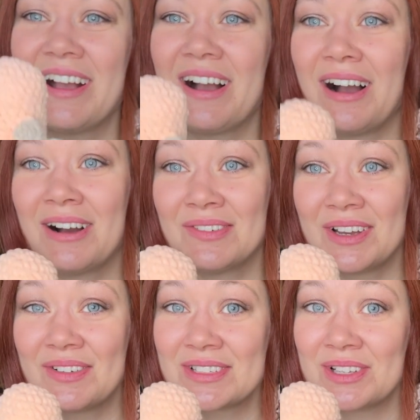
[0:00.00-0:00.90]

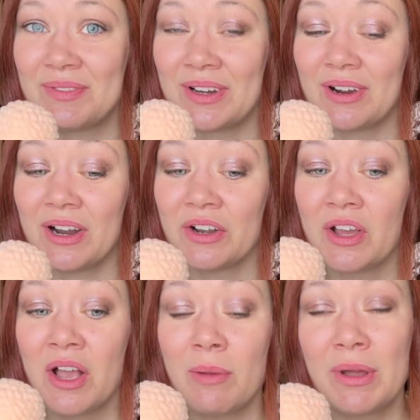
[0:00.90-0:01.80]
It was a little bit hard,
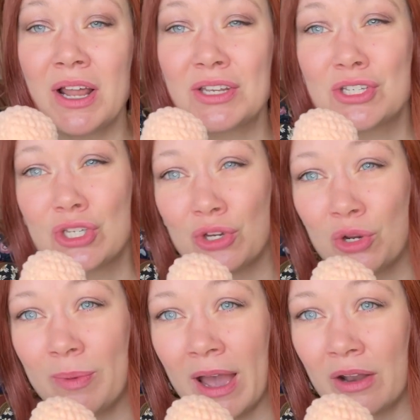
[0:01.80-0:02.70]
but not too
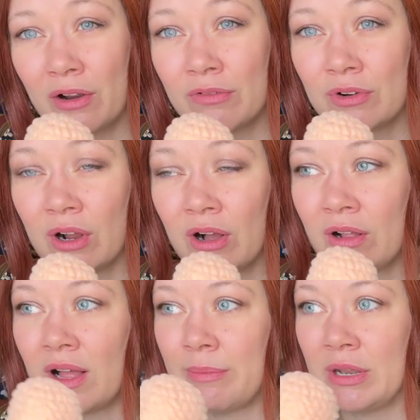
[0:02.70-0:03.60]
bad
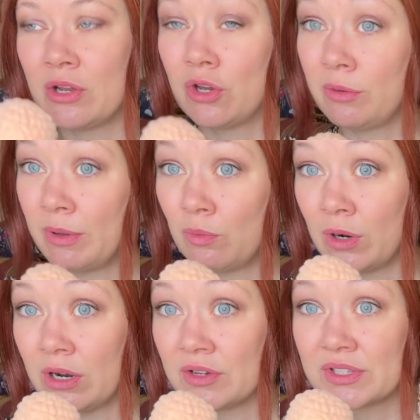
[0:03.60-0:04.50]
overall. I mean, it could have been
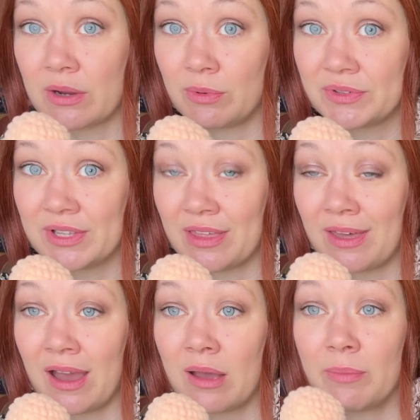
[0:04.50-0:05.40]
worse, I will say
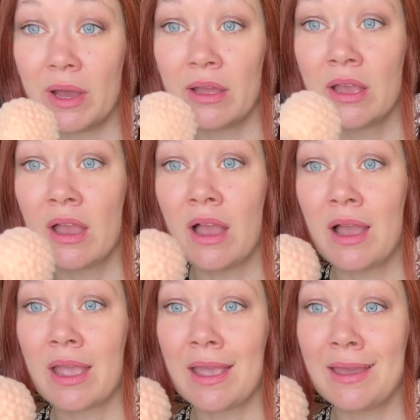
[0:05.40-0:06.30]
that, but
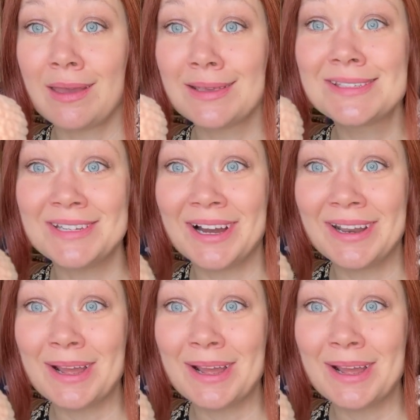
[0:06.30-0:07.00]
it is done.